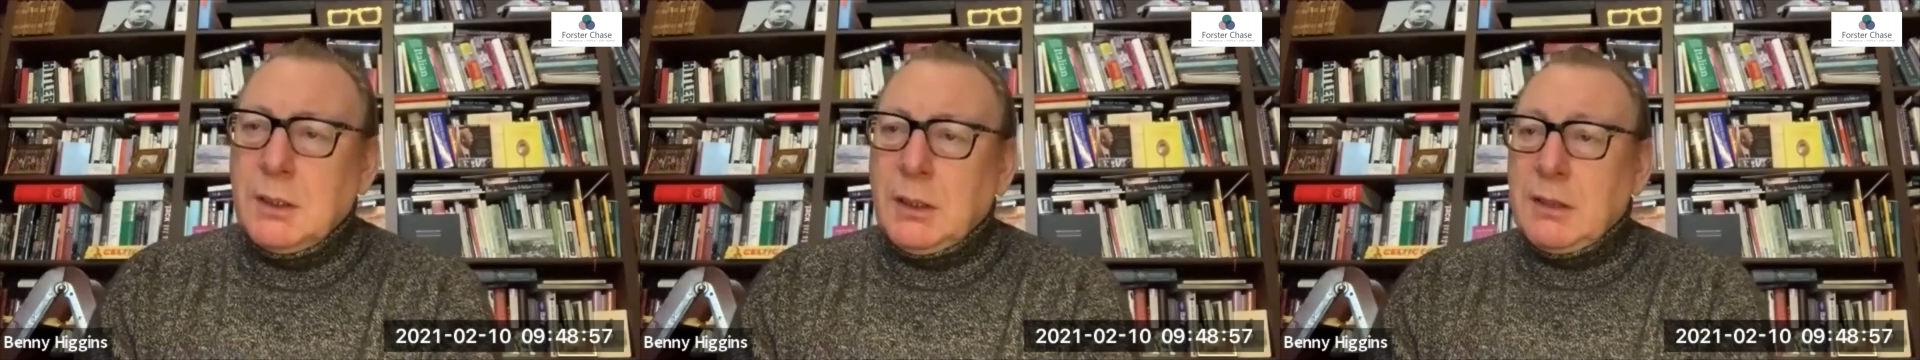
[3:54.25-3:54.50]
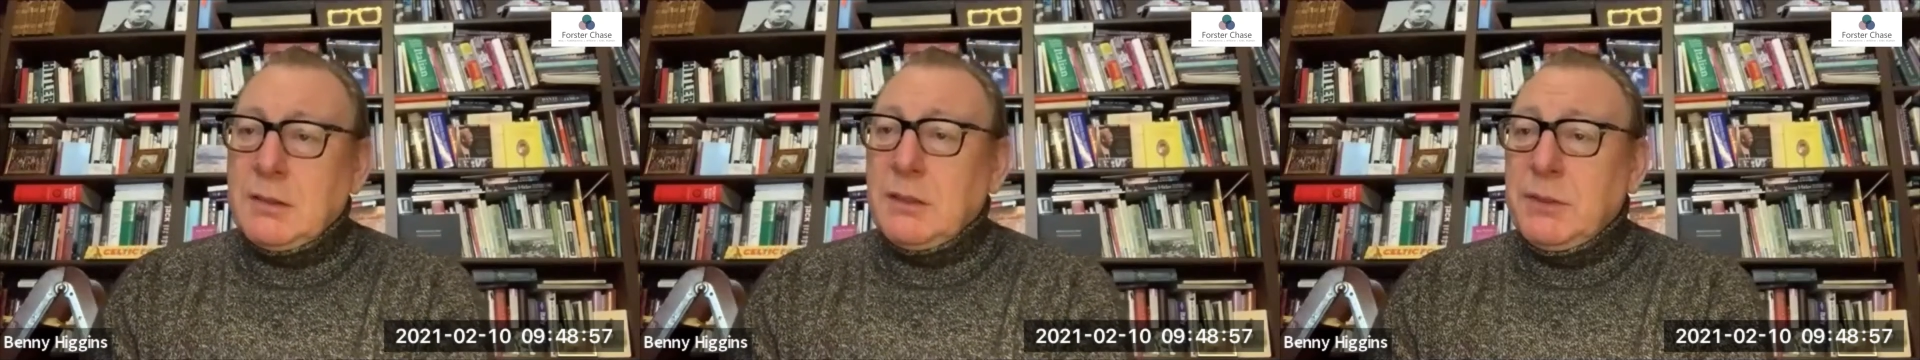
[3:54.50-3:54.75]

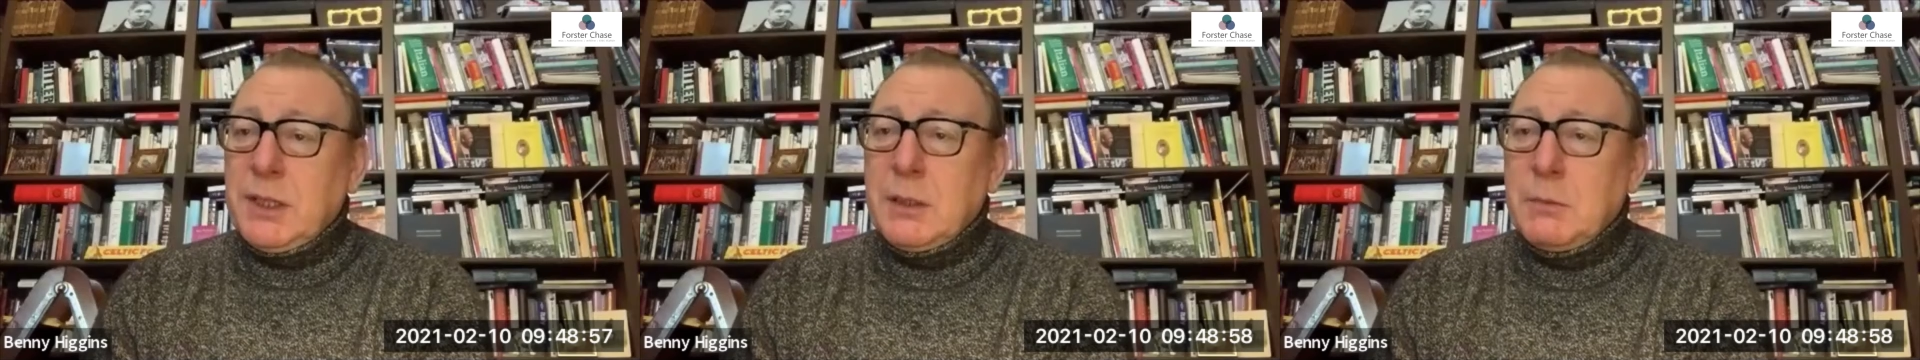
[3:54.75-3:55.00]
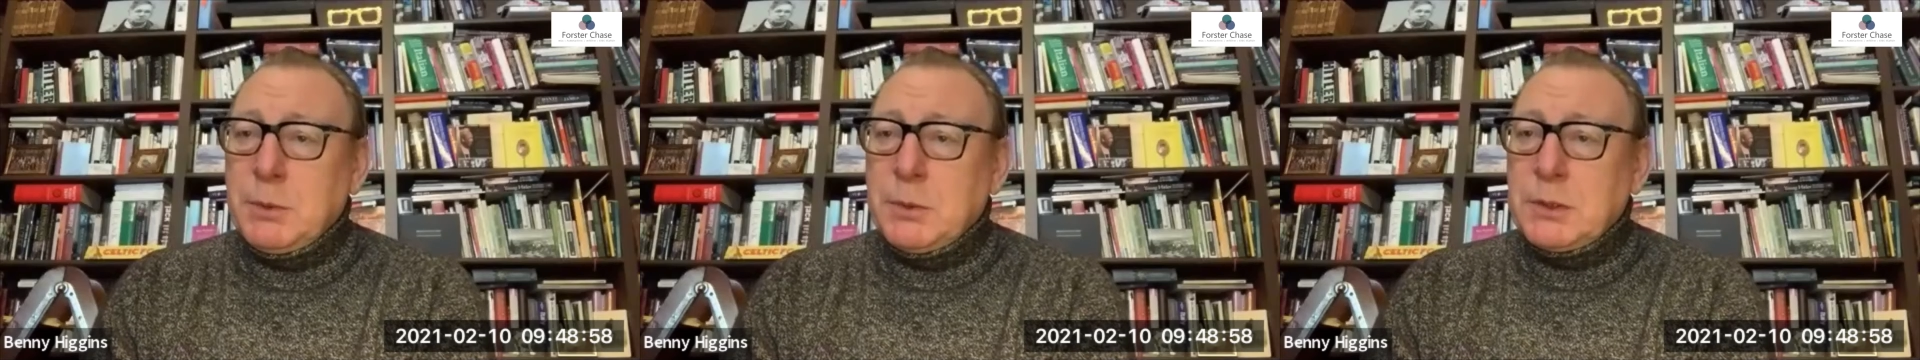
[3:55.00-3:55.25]
is a very
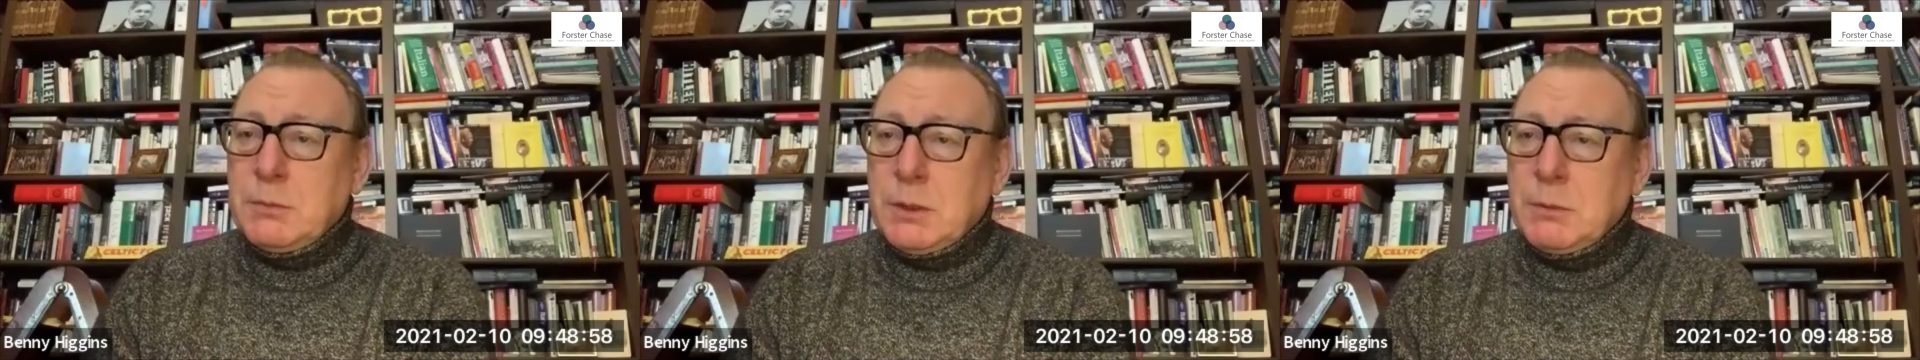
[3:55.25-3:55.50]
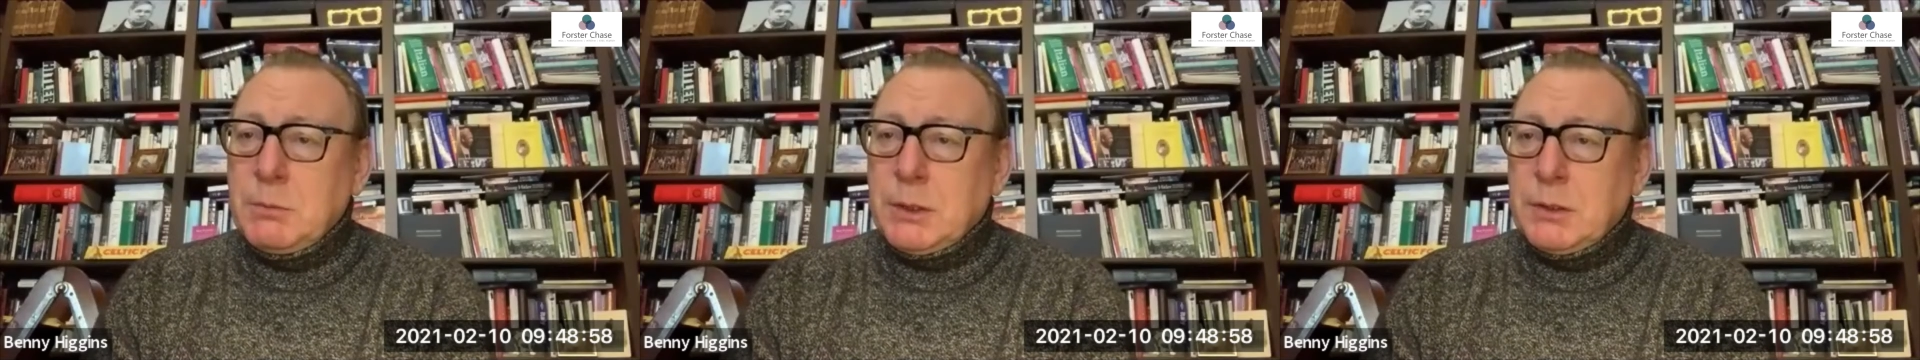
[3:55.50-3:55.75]
important
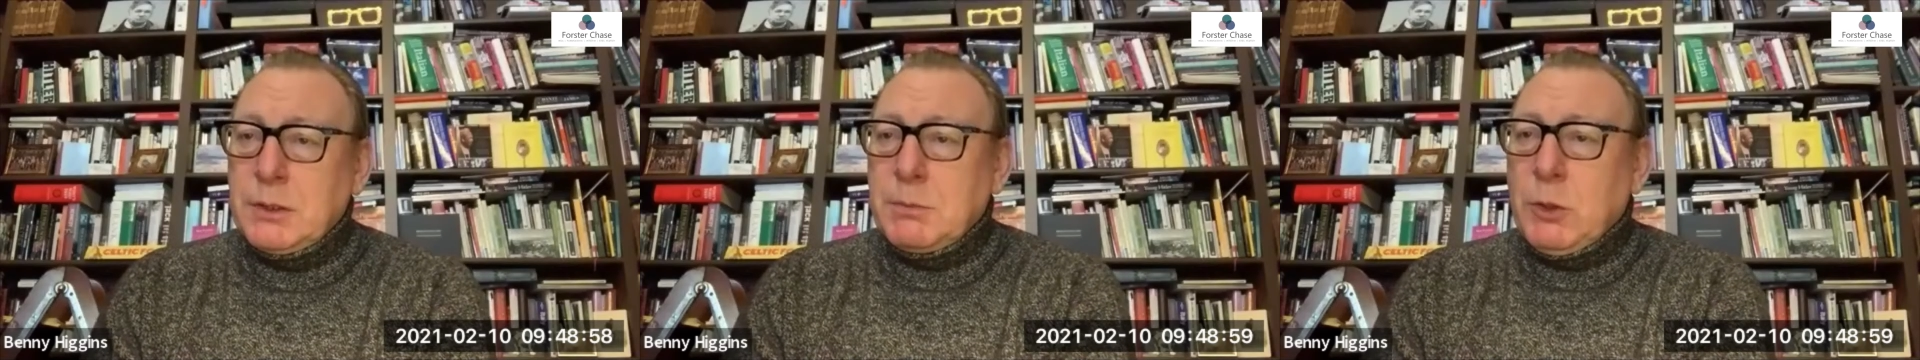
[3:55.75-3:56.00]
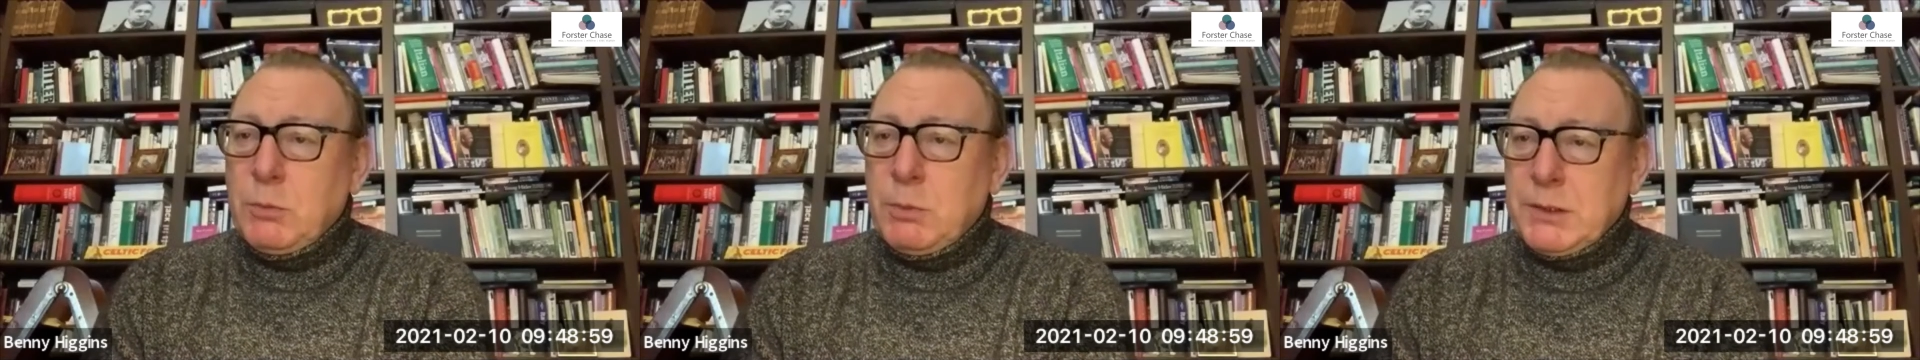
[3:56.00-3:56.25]
one, because
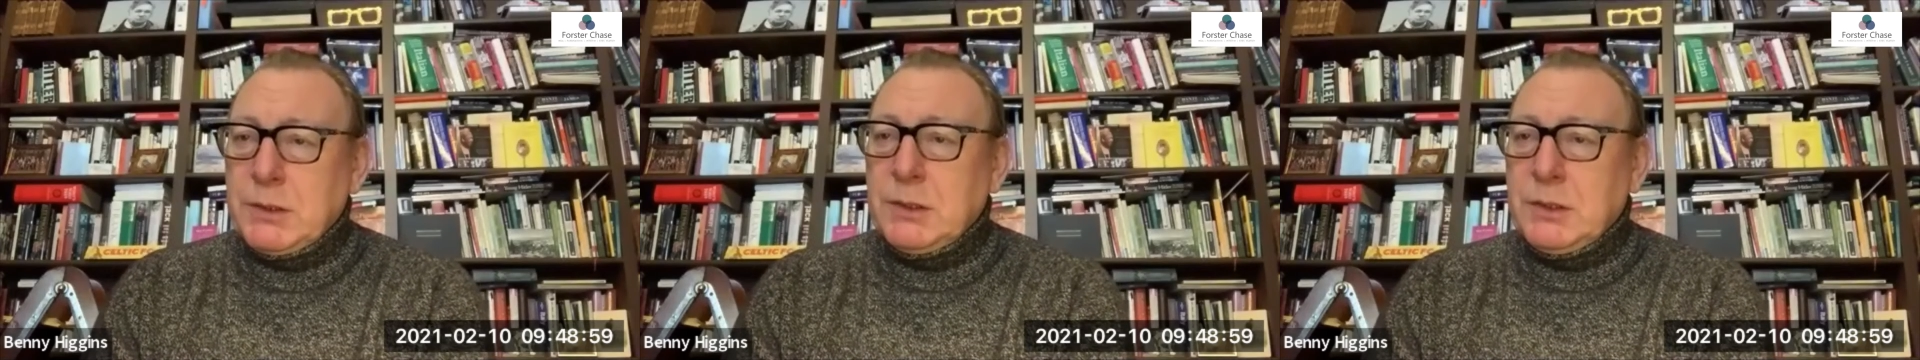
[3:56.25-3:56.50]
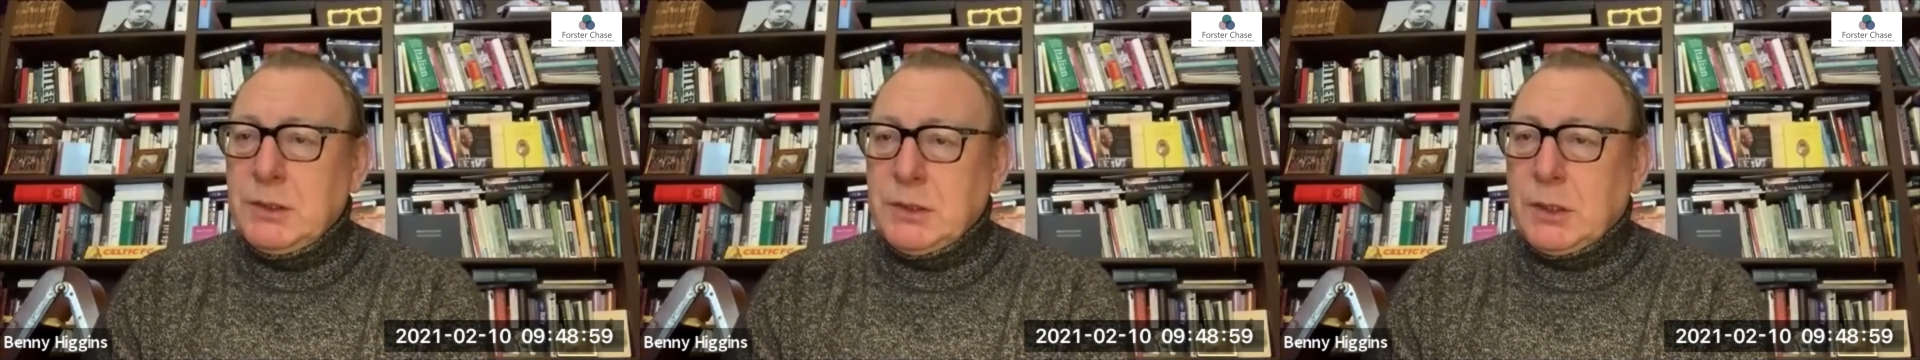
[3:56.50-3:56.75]
small business
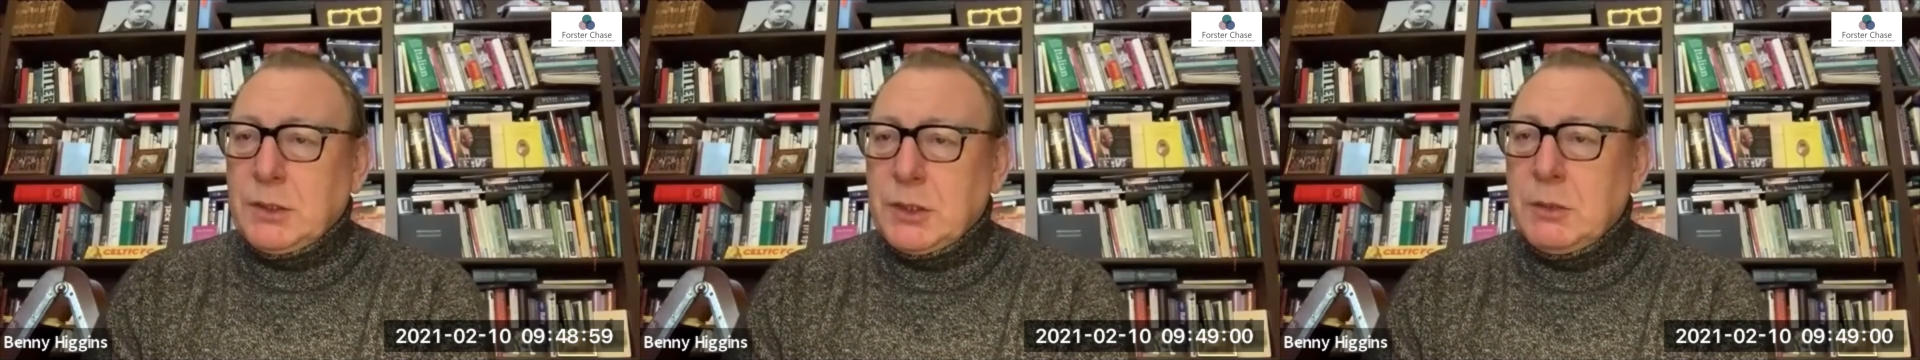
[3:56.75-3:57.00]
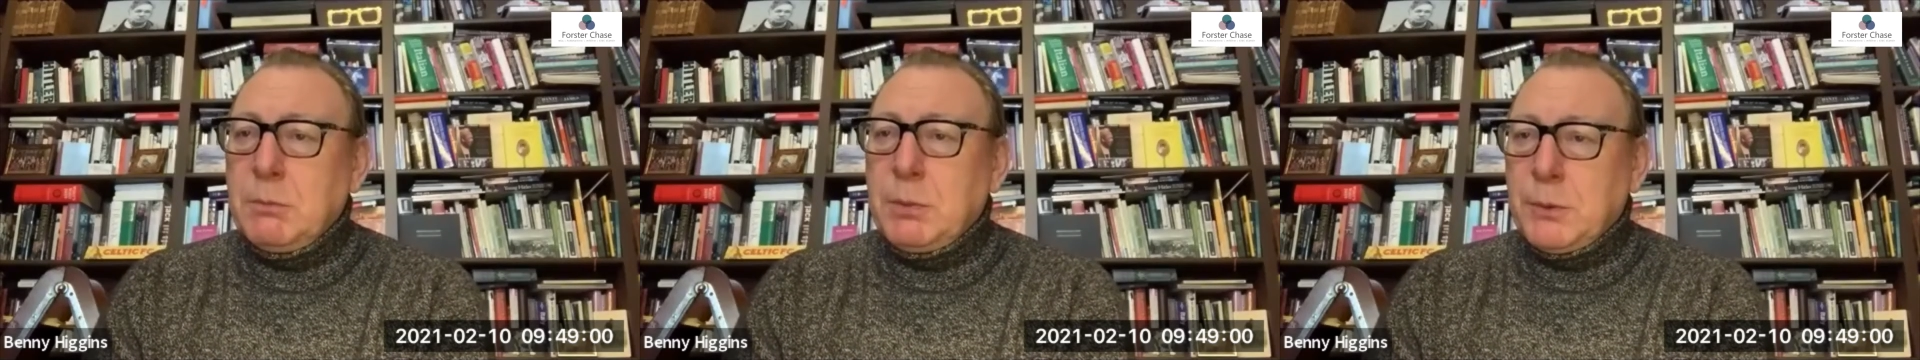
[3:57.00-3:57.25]
is such an
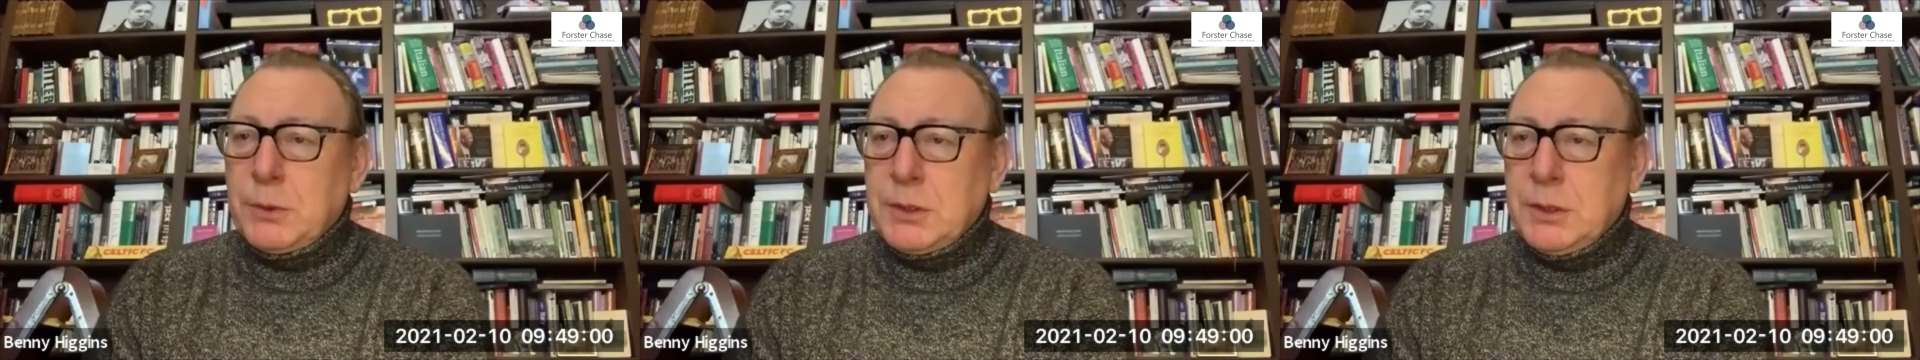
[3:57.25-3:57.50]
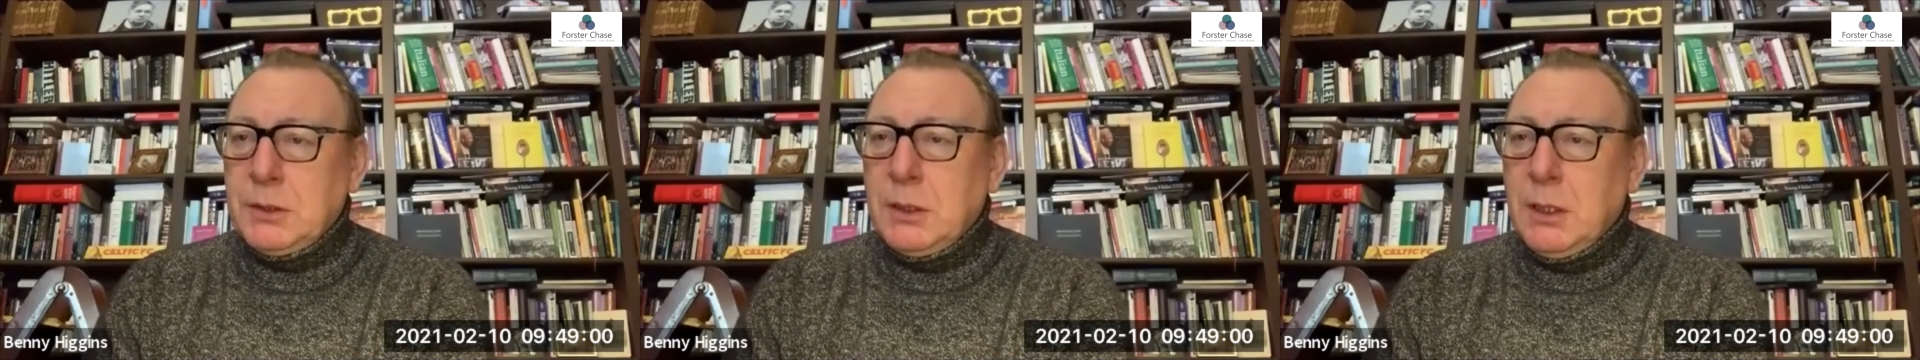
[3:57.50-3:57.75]

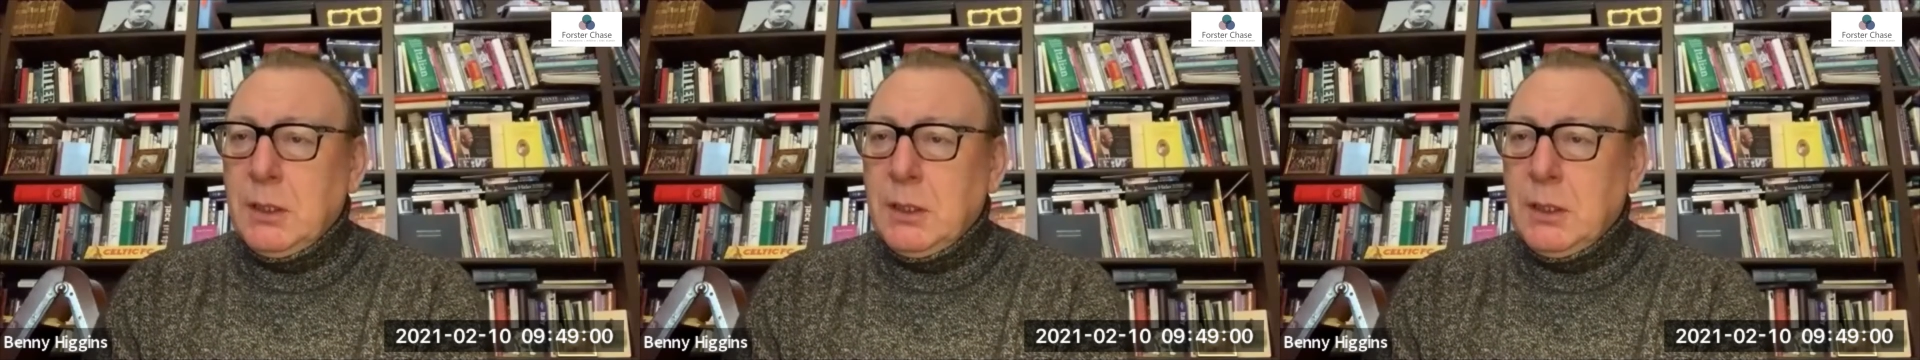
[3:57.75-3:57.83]
important